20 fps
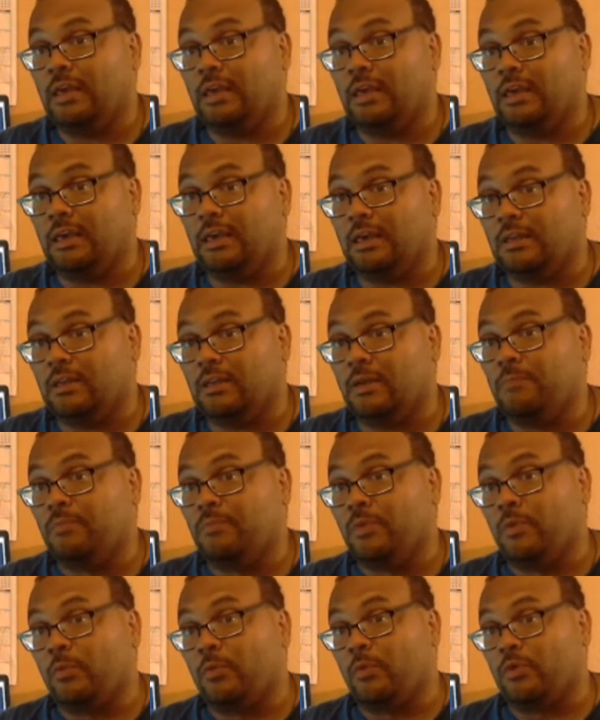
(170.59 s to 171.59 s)
in
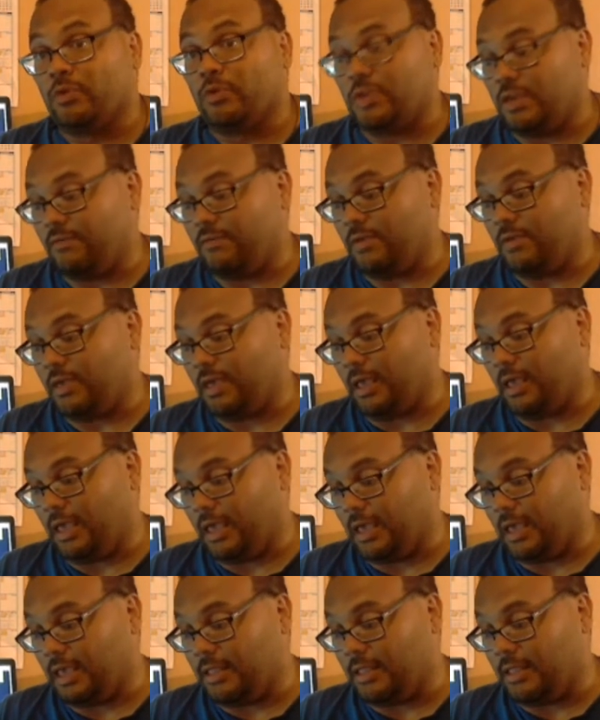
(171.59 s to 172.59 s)
receiving
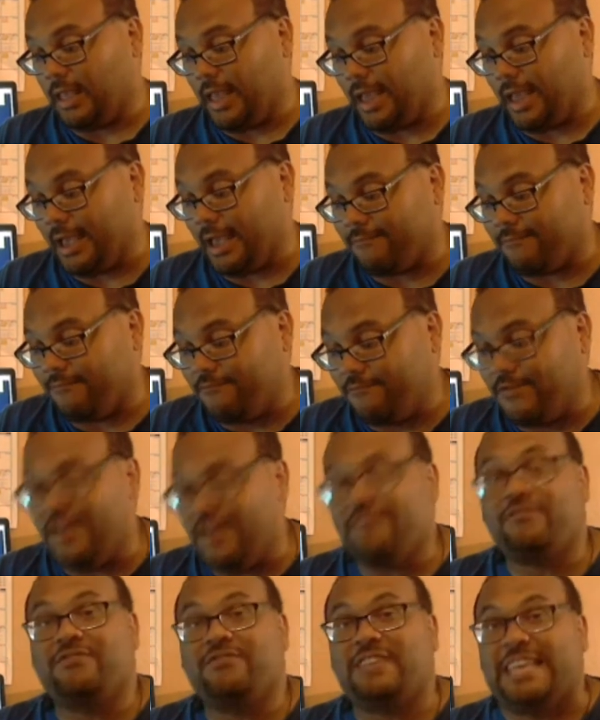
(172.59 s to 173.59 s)
and had
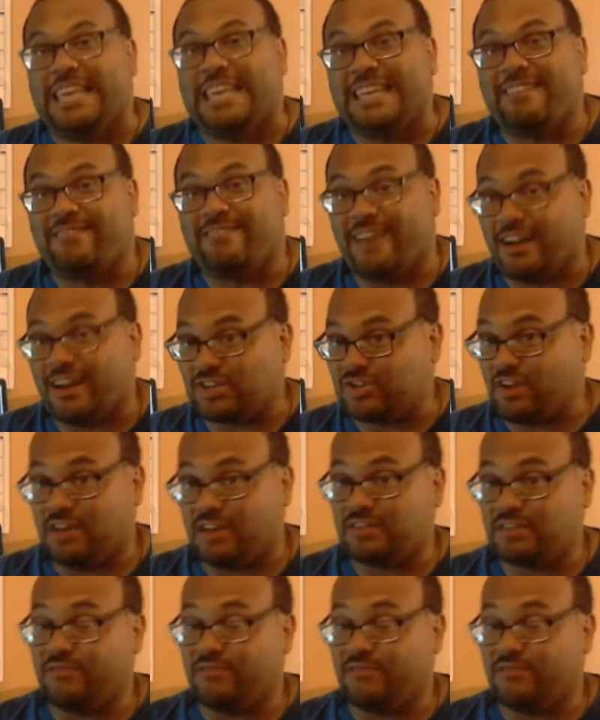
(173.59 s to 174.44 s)
15 touchdowns.